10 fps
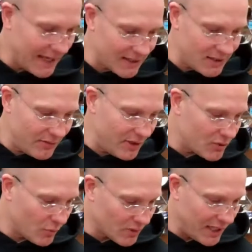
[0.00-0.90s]
leg
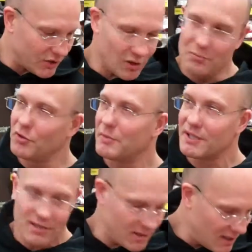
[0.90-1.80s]
activities, rotational
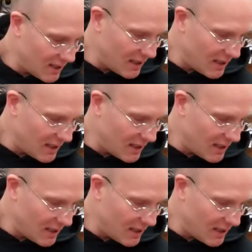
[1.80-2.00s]
movements.